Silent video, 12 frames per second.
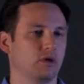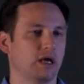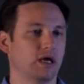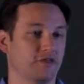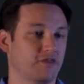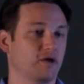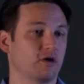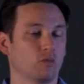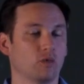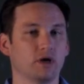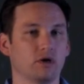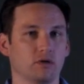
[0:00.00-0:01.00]
And it's done
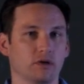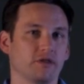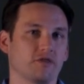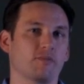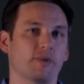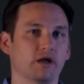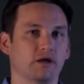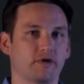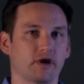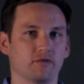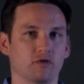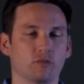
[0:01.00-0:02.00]
well in spite of
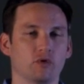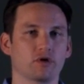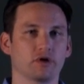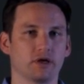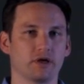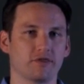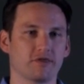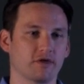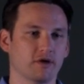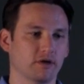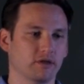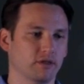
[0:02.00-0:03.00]
having a marketing. It's
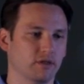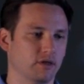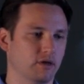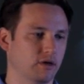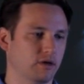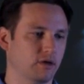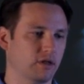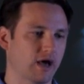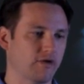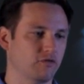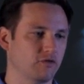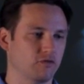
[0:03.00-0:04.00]
done an
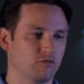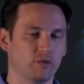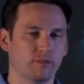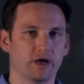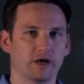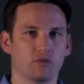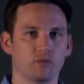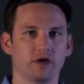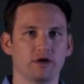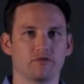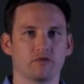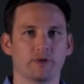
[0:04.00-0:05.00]
average of 1 bike a
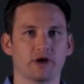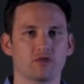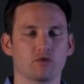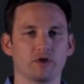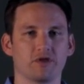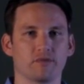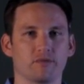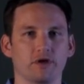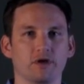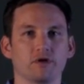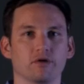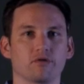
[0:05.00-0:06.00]
week for the past 27
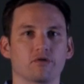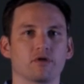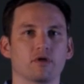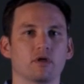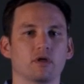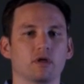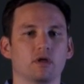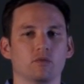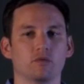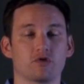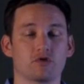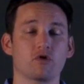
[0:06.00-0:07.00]
years,
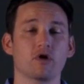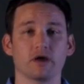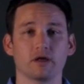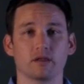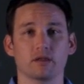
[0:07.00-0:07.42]
which is great.